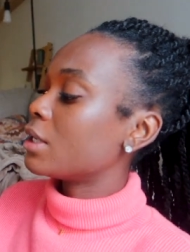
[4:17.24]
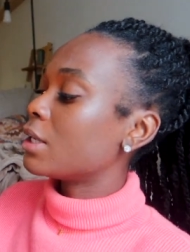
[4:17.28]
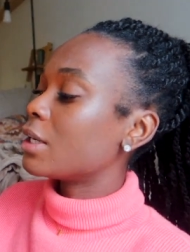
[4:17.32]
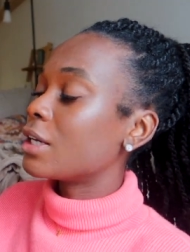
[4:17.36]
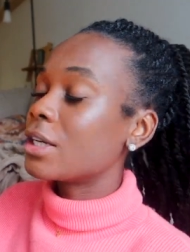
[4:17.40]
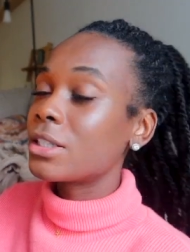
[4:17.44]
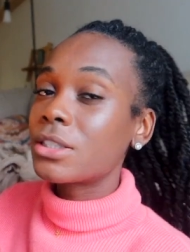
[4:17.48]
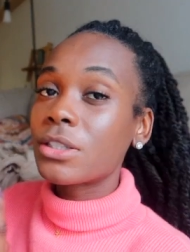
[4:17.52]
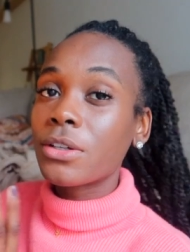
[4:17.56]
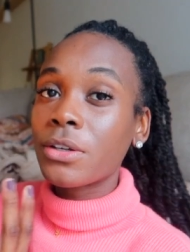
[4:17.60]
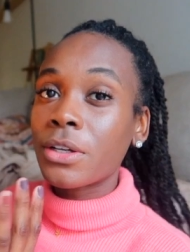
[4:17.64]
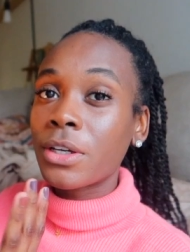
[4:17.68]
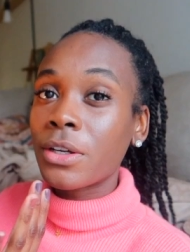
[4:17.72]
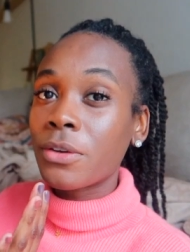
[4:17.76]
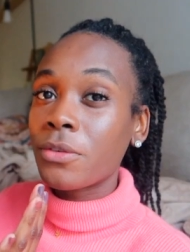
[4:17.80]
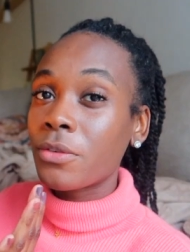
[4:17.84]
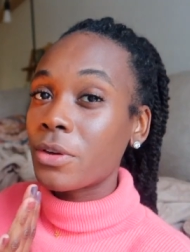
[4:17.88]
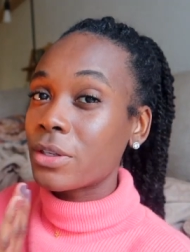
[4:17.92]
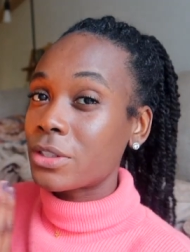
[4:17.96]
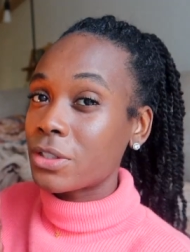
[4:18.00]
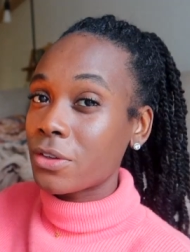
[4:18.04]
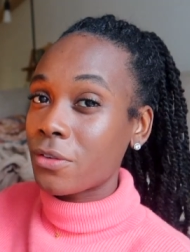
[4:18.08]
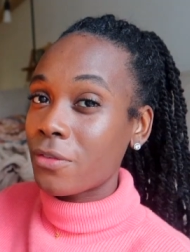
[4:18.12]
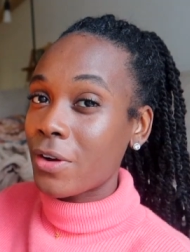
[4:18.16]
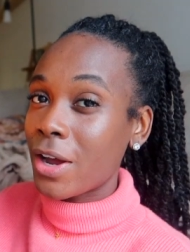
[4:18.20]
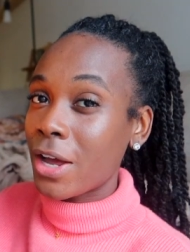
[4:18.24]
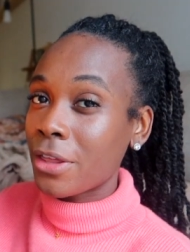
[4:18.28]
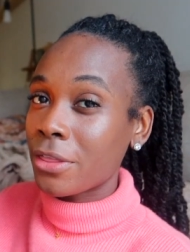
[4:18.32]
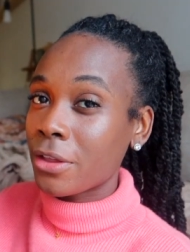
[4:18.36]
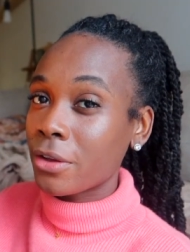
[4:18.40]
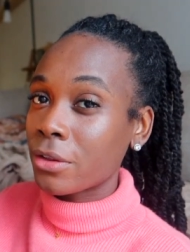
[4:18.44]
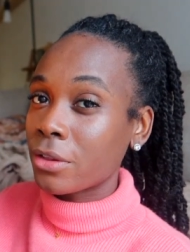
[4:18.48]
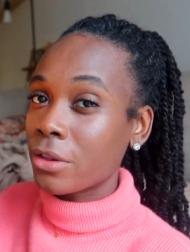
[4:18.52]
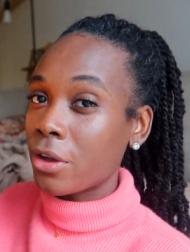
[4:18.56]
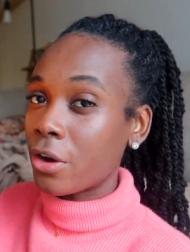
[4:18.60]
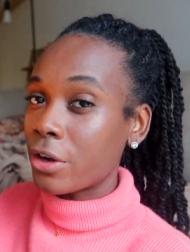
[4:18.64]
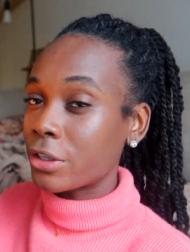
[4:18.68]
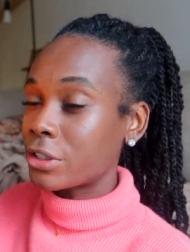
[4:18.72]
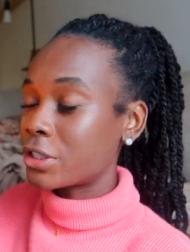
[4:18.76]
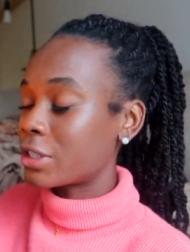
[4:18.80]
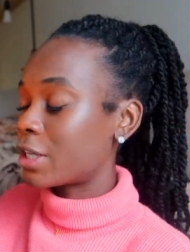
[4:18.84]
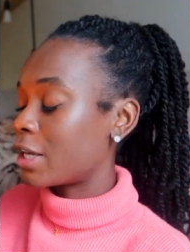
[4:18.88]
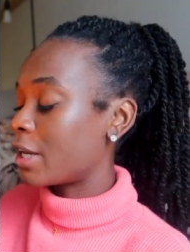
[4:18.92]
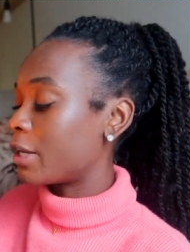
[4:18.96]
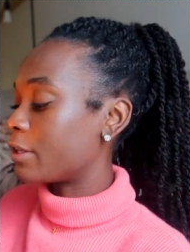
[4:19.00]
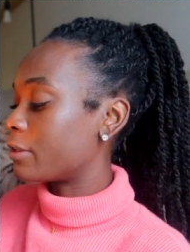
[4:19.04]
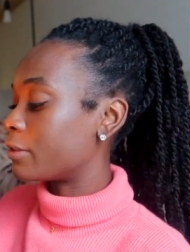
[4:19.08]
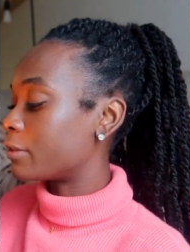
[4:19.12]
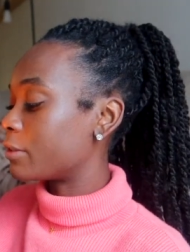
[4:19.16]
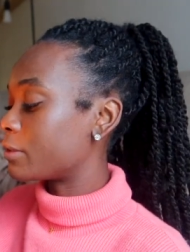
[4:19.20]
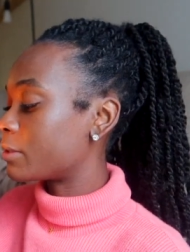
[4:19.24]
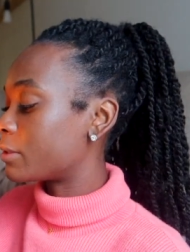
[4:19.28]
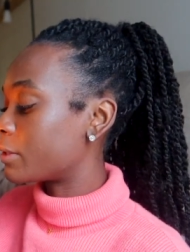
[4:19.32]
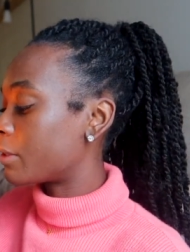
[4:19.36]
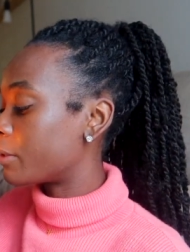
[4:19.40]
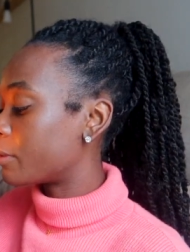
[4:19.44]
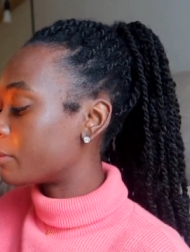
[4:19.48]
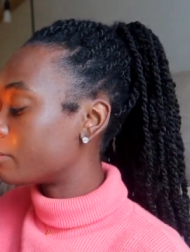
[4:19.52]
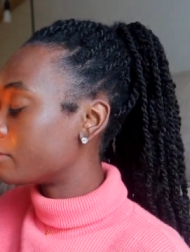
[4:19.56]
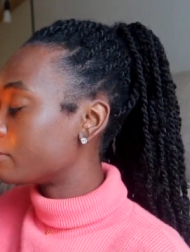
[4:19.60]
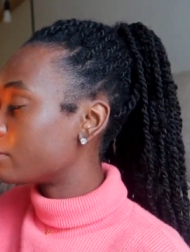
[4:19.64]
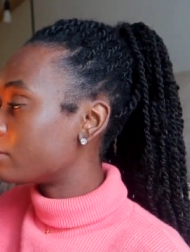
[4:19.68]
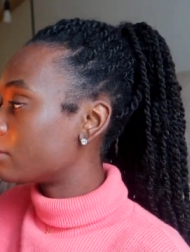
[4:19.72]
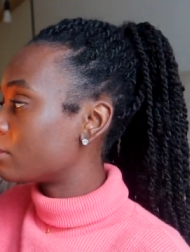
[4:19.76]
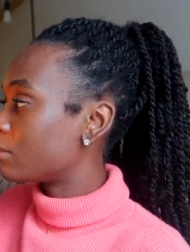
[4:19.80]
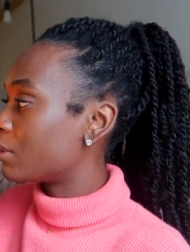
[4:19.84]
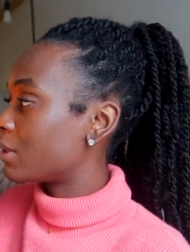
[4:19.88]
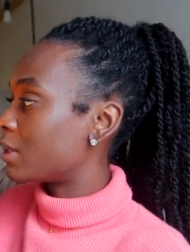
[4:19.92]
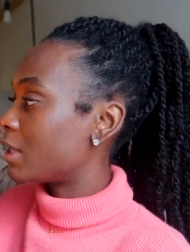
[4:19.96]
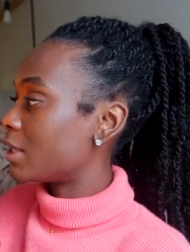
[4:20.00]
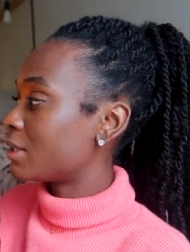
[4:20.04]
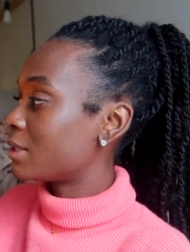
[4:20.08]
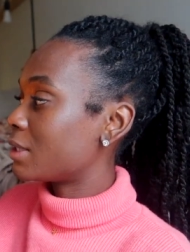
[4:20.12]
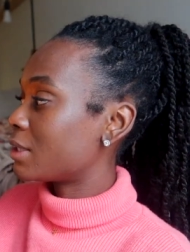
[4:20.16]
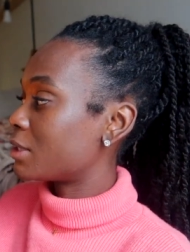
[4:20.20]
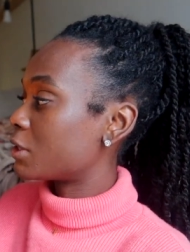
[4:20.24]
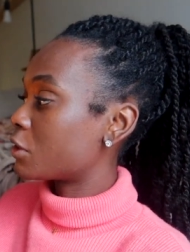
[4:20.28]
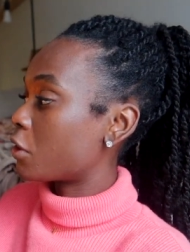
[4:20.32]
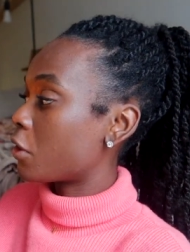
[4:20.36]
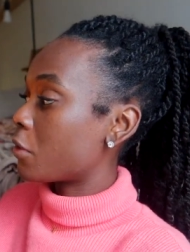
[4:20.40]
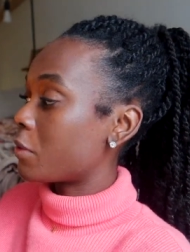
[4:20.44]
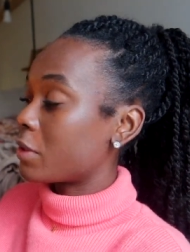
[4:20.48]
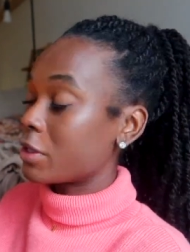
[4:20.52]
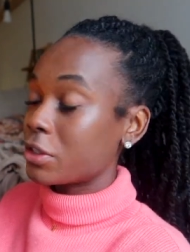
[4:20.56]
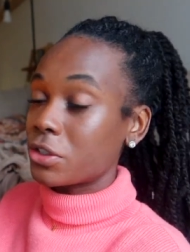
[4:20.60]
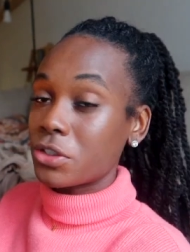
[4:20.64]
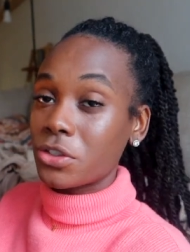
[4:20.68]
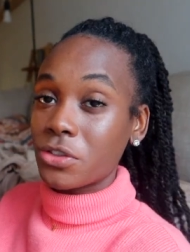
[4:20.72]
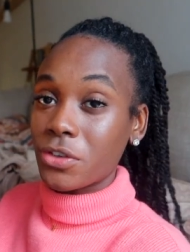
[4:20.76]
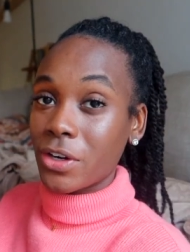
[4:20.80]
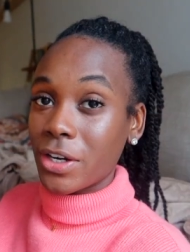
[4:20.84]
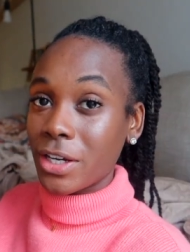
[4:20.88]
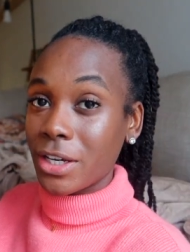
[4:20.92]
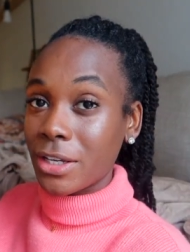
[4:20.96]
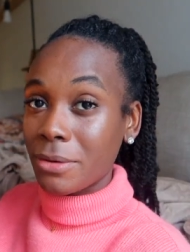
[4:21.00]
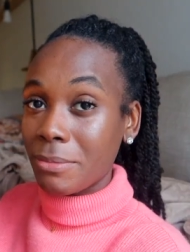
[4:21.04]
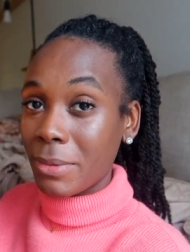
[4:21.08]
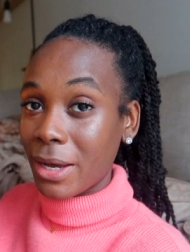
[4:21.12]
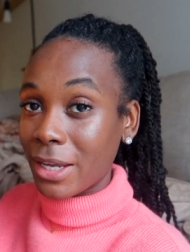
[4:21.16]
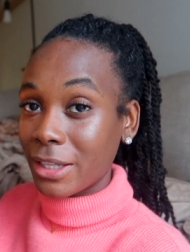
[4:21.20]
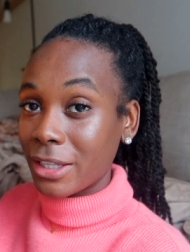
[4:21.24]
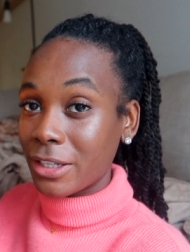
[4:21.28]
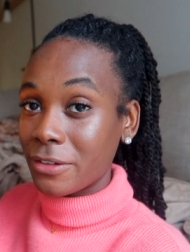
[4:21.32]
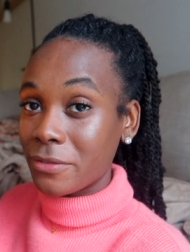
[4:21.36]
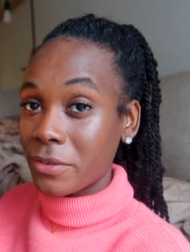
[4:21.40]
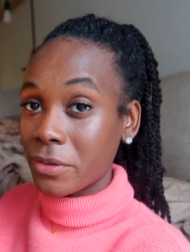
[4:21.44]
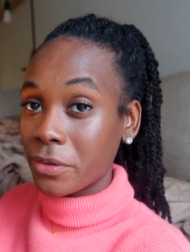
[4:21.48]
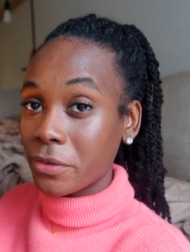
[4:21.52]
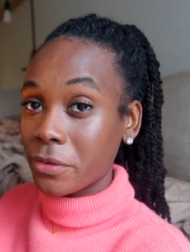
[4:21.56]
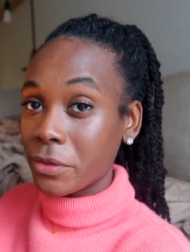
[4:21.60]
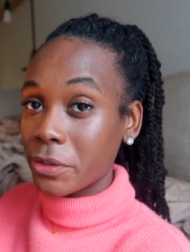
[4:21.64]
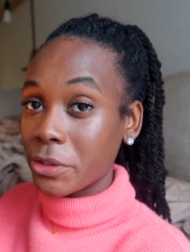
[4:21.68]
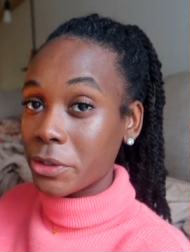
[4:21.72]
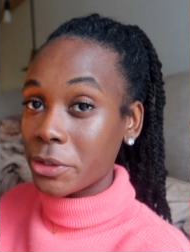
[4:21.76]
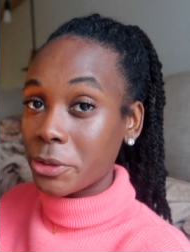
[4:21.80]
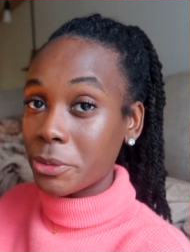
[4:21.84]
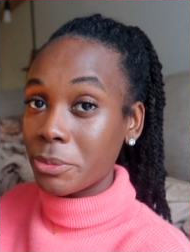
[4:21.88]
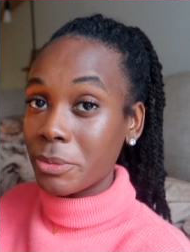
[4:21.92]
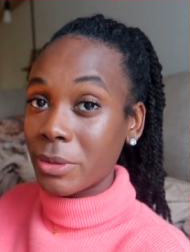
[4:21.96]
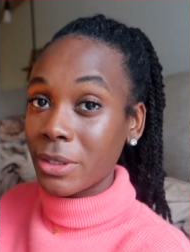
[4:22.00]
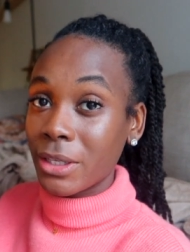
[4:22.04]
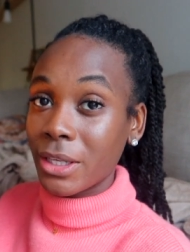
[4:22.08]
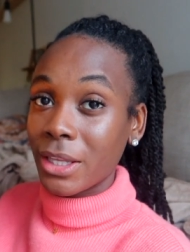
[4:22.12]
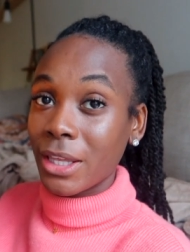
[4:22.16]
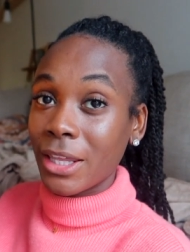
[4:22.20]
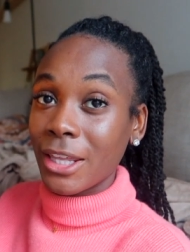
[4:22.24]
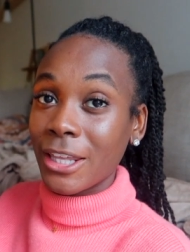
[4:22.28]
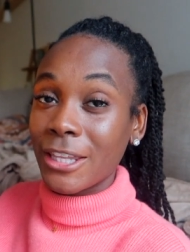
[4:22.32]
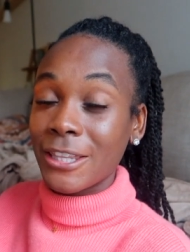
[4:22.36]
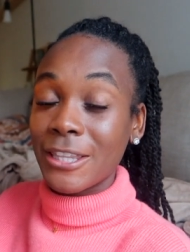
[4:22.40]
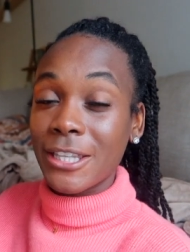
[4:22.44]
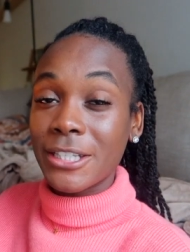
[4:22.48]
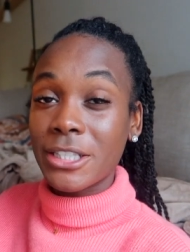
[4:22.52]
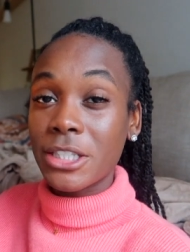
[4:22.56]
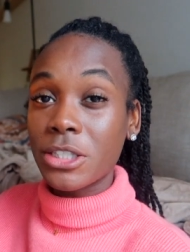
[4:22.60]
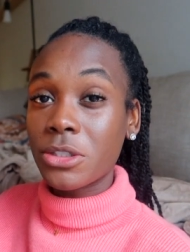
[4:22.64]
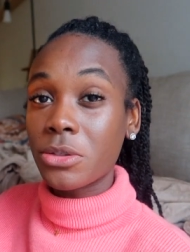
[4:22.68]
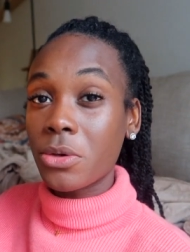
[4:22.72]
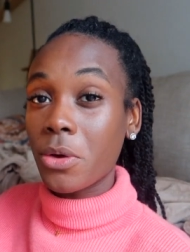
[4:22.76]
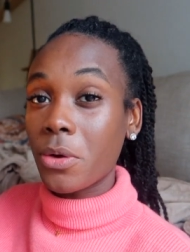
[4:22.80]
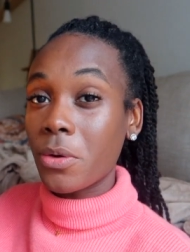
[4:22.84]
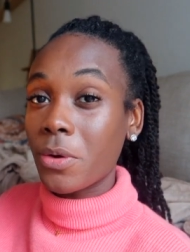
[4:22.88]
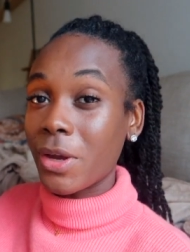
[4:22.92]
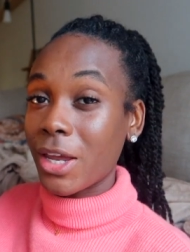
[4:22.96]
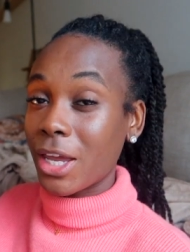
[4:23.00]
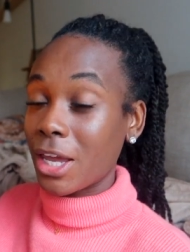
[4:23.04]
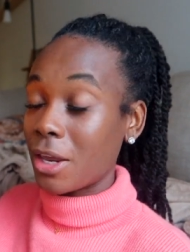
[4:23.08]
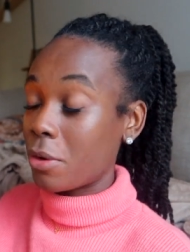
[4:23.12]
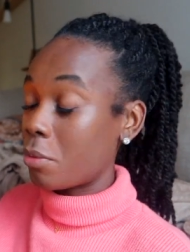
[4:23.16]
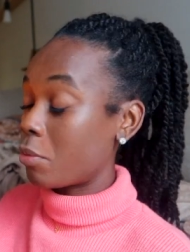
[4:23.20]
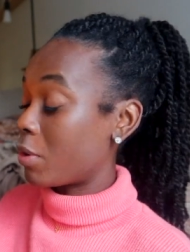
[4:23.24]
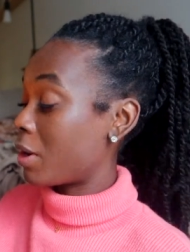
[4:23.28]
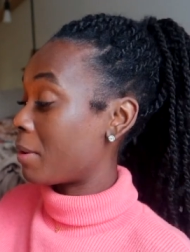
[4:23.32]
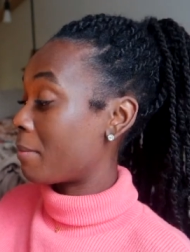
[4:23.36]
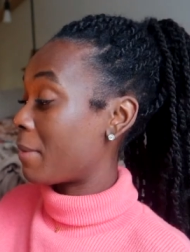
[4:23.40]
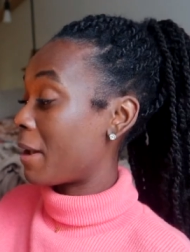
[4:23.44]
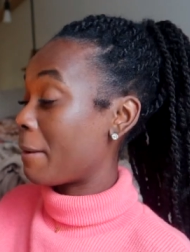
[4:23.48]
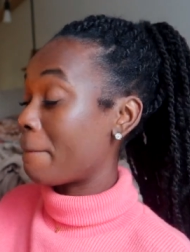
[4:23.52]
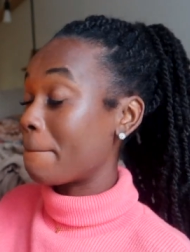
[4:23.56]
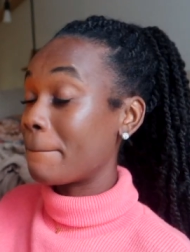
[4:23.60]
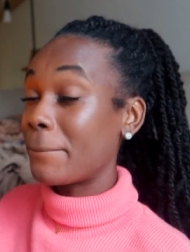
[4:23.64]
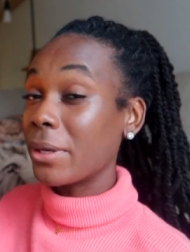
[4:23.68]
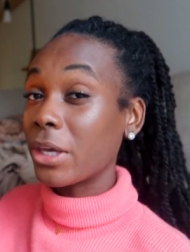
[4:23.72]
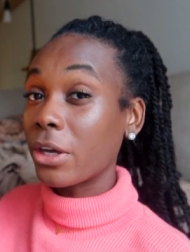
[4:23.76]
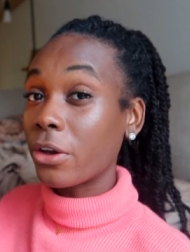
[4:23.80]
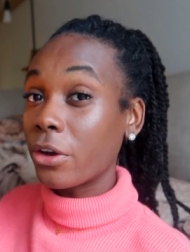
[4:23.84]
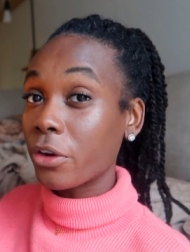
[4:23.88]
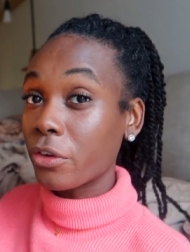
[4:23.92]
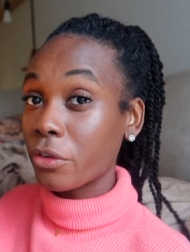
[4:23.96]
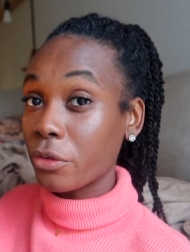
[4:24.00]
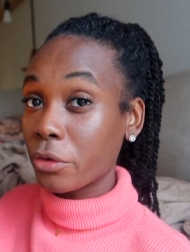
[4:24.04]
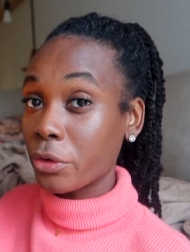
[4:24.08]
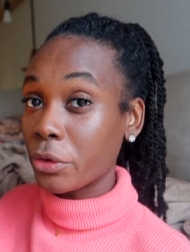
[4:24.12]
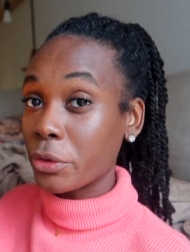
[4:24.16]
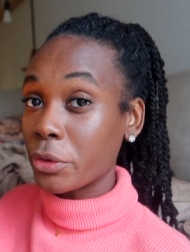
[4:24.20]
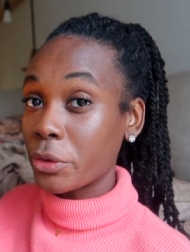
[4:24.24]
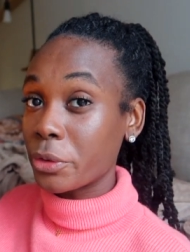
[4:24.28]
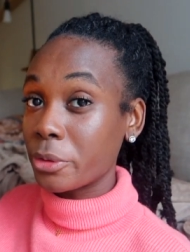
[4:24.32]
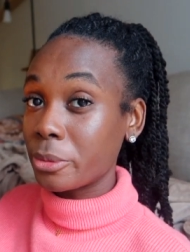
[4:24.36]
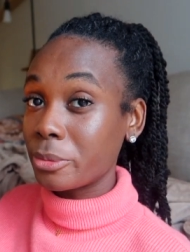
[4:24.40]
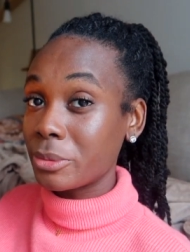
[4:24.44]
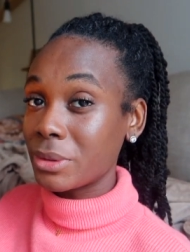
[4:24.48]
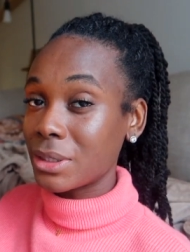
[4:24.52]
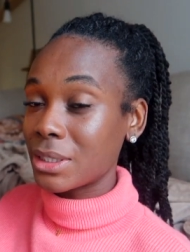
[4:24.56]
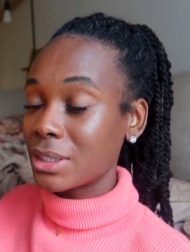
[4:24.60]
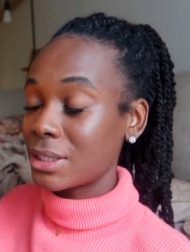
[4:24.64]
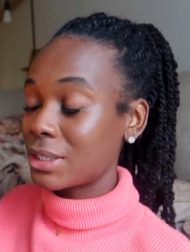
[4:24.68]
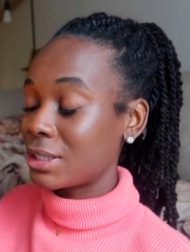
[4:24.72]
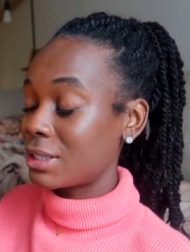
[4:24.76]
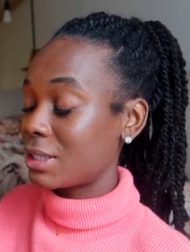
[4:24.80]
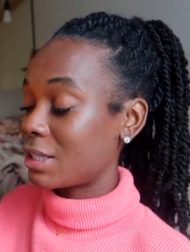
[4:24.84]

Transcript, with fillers: It's a it's a rather large candle, so this is going straight in my living room. This is going in one of my bigger rooms.